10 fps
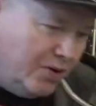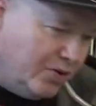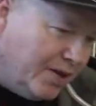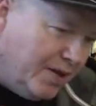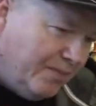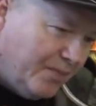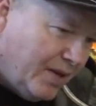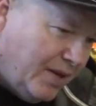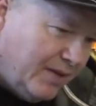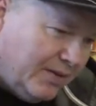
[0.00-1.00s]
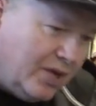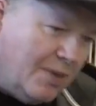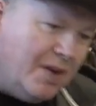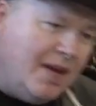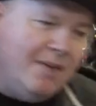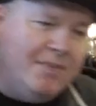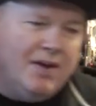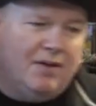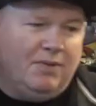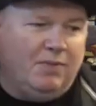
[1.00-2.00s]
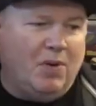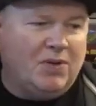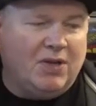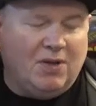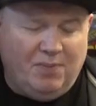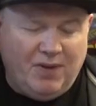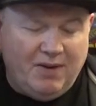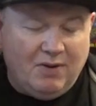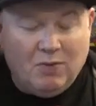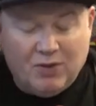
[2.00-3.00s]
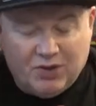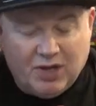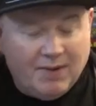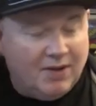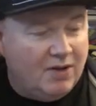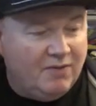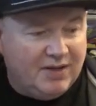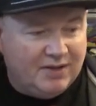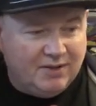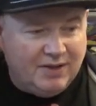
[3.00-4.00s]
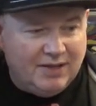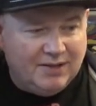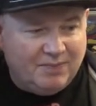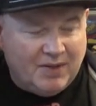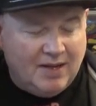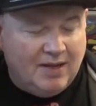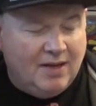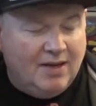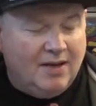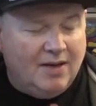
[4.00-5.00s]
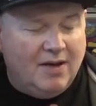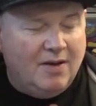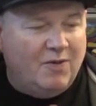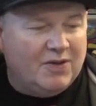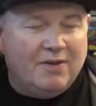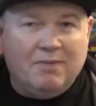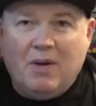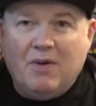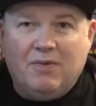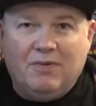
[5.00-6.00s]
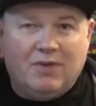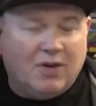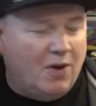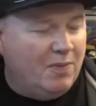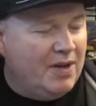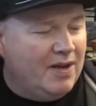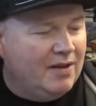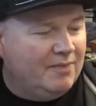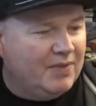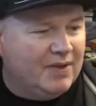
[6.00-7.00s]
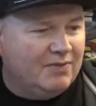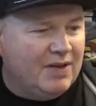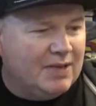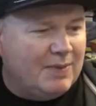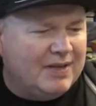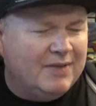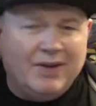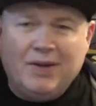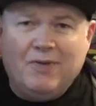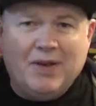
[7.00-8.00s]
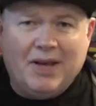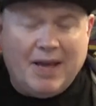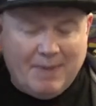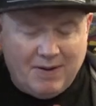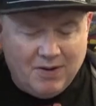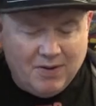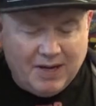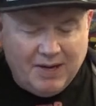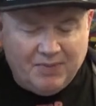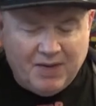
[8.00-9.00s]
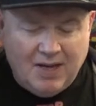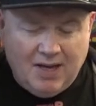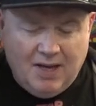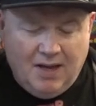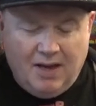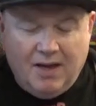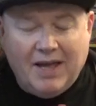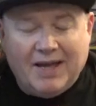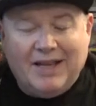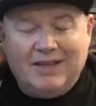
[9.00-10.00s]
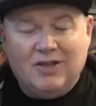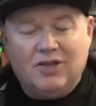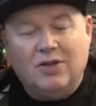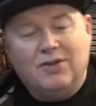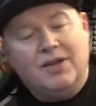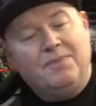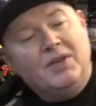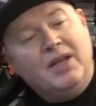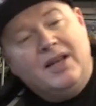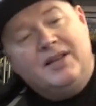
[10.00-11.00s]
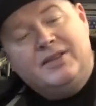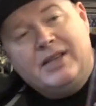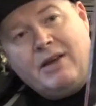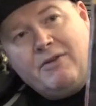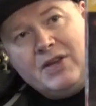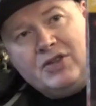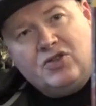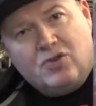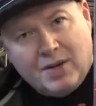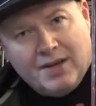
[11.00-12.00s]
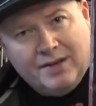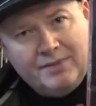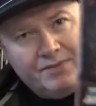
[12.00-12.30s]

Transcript: Trigger, it's a cheap game, box complete, or it was cheap. I don't know if it still is. Obviously, an American copy. It's really expensive. I don't think it came out in the UK. A classic shooter, Darius Trin.